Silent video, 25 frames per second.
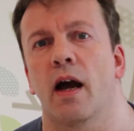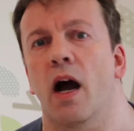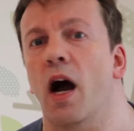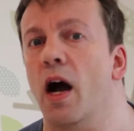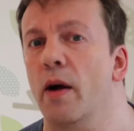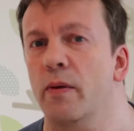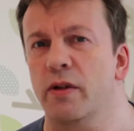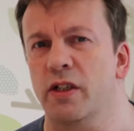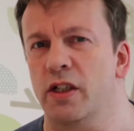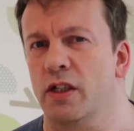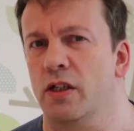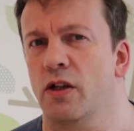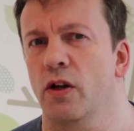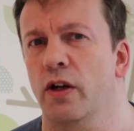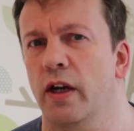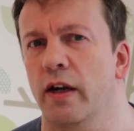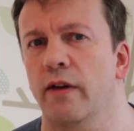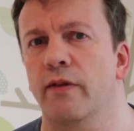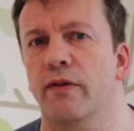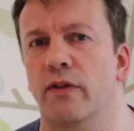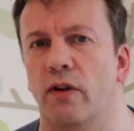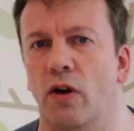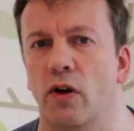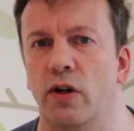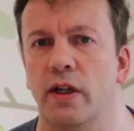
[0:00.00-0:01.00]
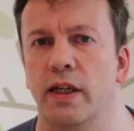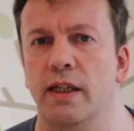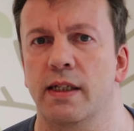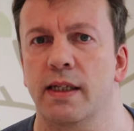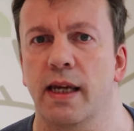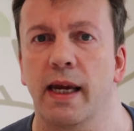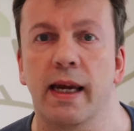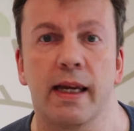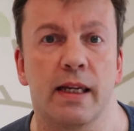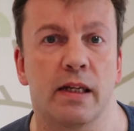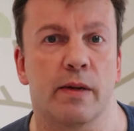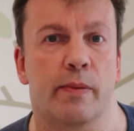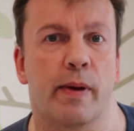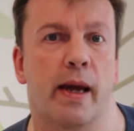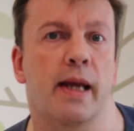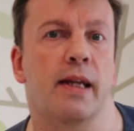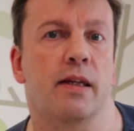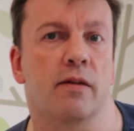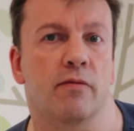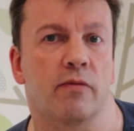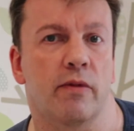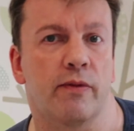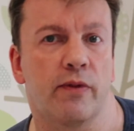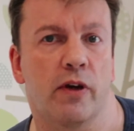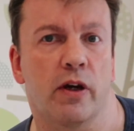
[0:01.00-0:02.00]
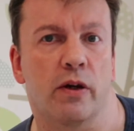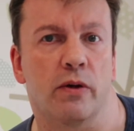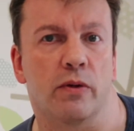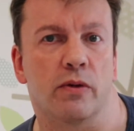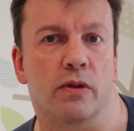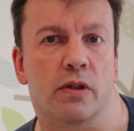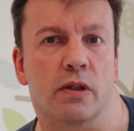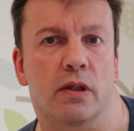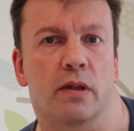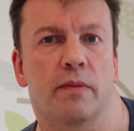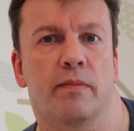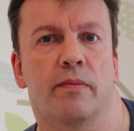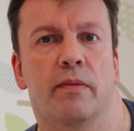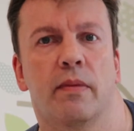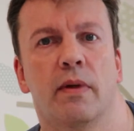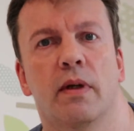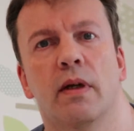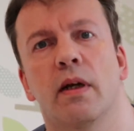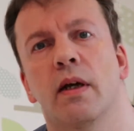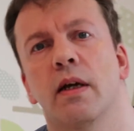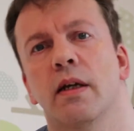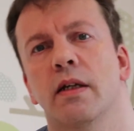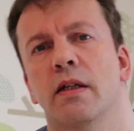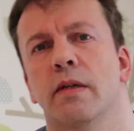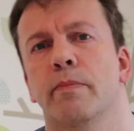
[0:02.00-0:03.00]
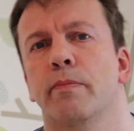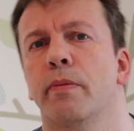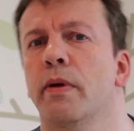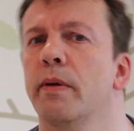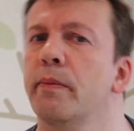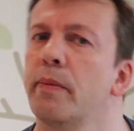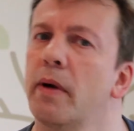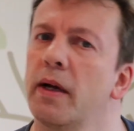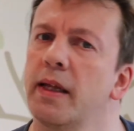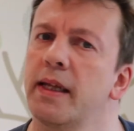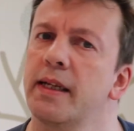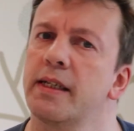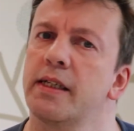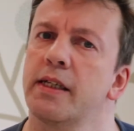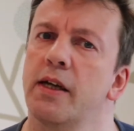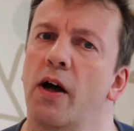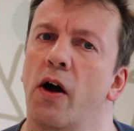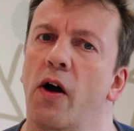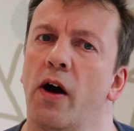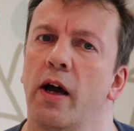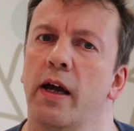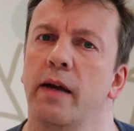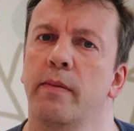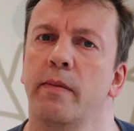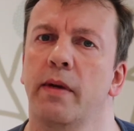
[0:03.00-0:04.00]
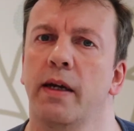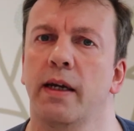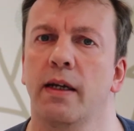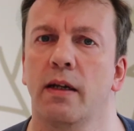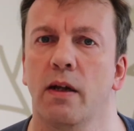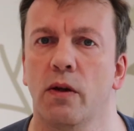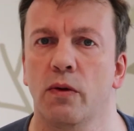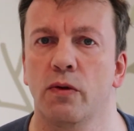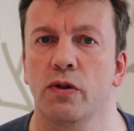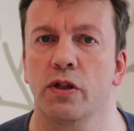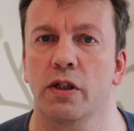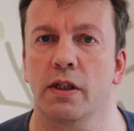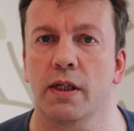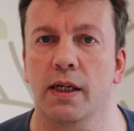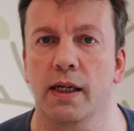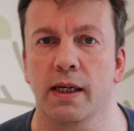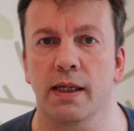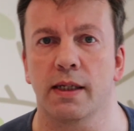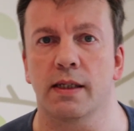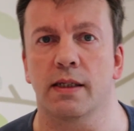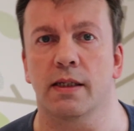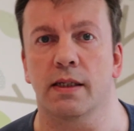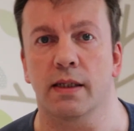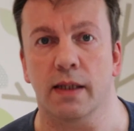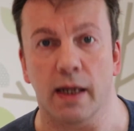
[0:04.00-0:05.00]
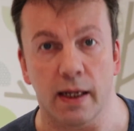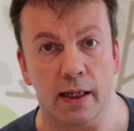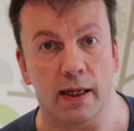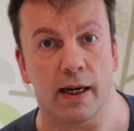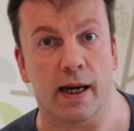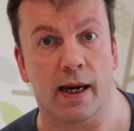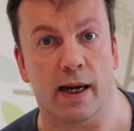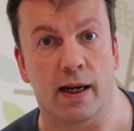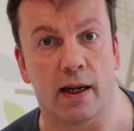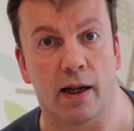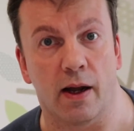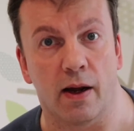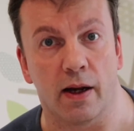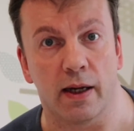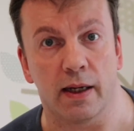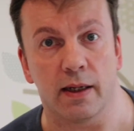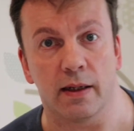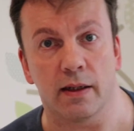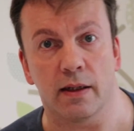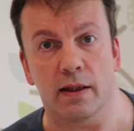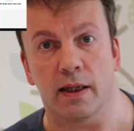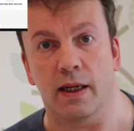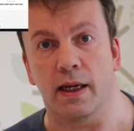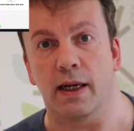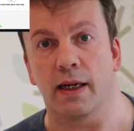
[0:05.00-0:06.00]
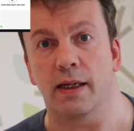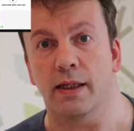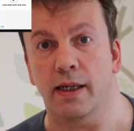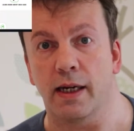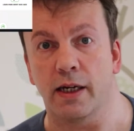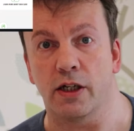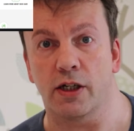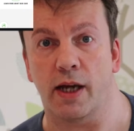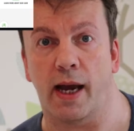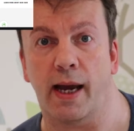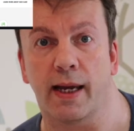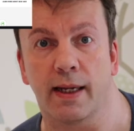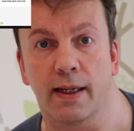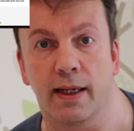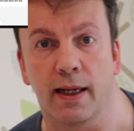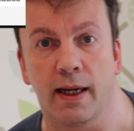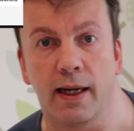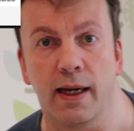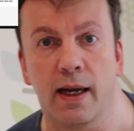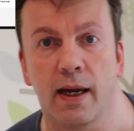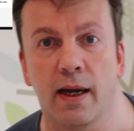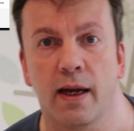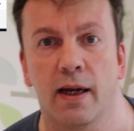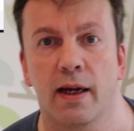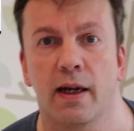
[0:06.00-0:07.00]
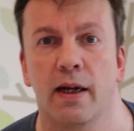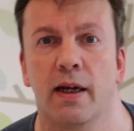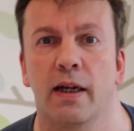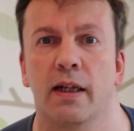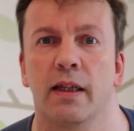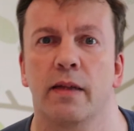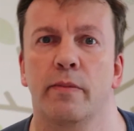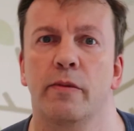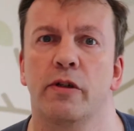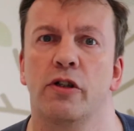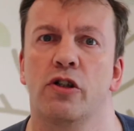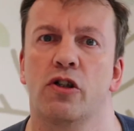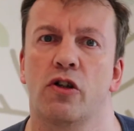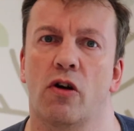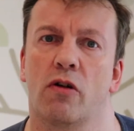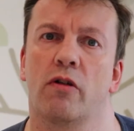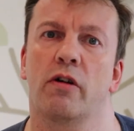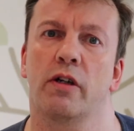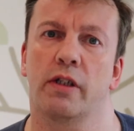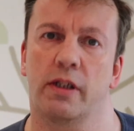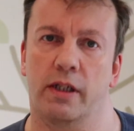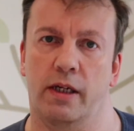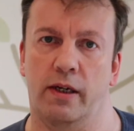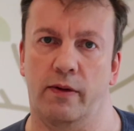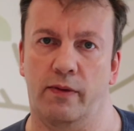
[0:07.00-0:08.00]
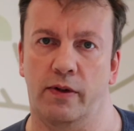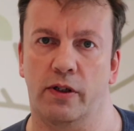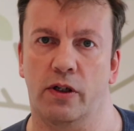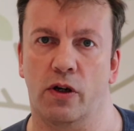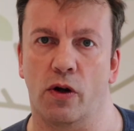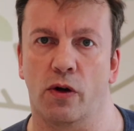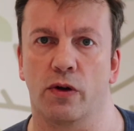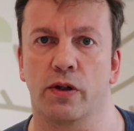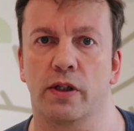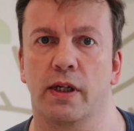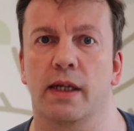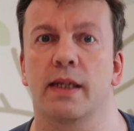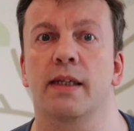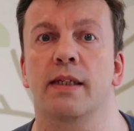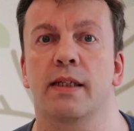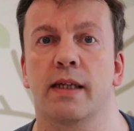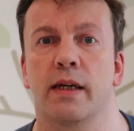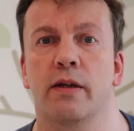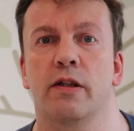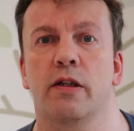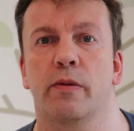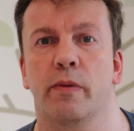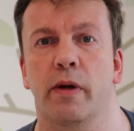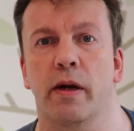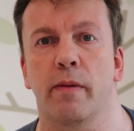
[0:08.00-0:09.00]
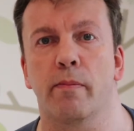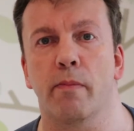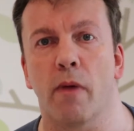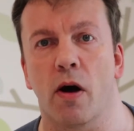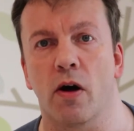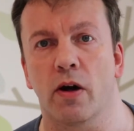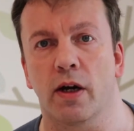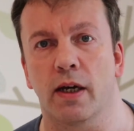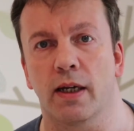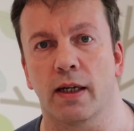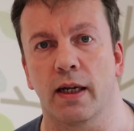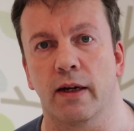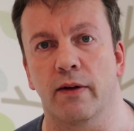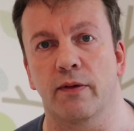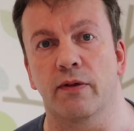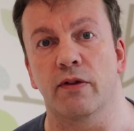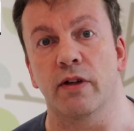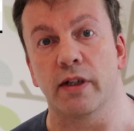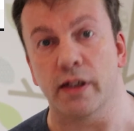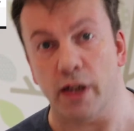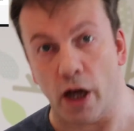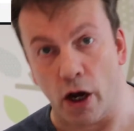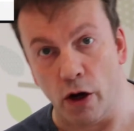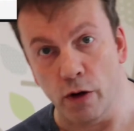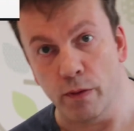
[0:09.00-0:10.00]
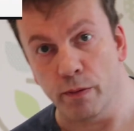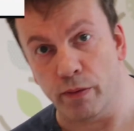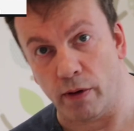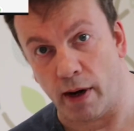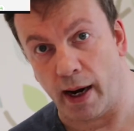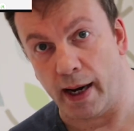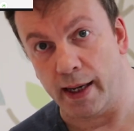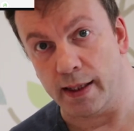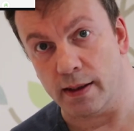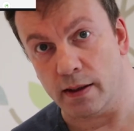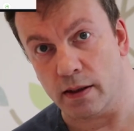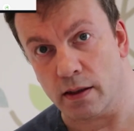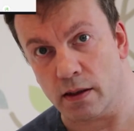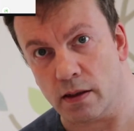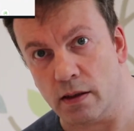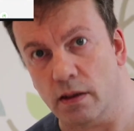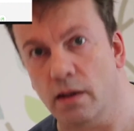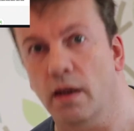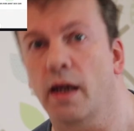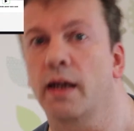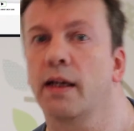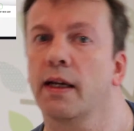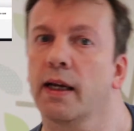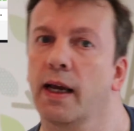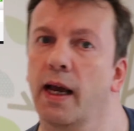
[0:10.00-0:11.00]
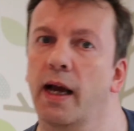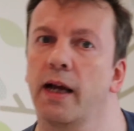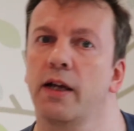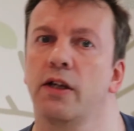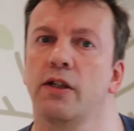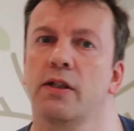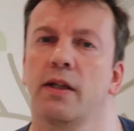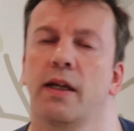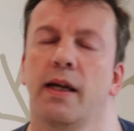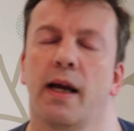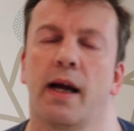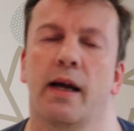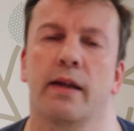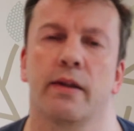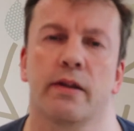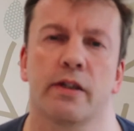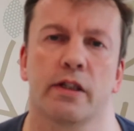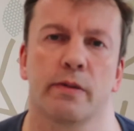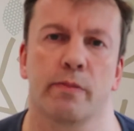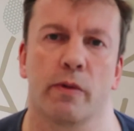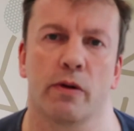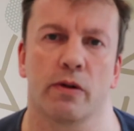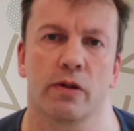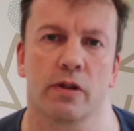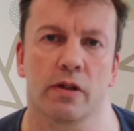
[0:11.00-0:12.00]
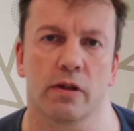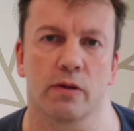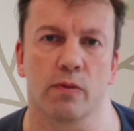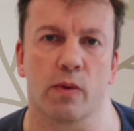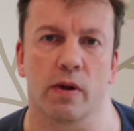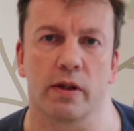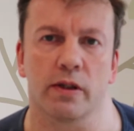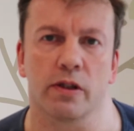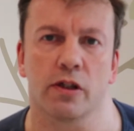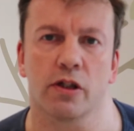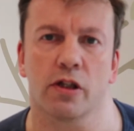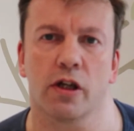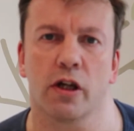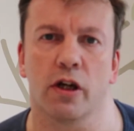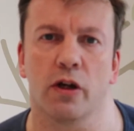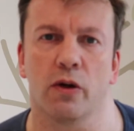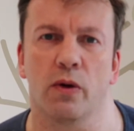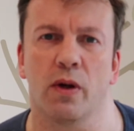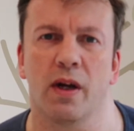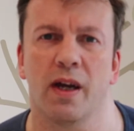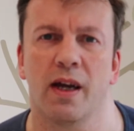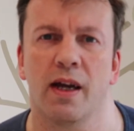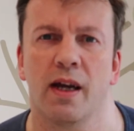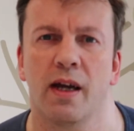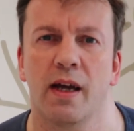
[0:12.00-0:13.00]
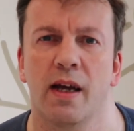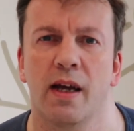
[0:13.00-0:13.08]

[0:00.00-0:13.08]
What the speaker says: I was just looking for honest, independent reviews. But by the time he launched his skincare line, the Tiege Hanley, the majority of his content seemed to be marketing for his own brands and occasionally other sponsored ones too,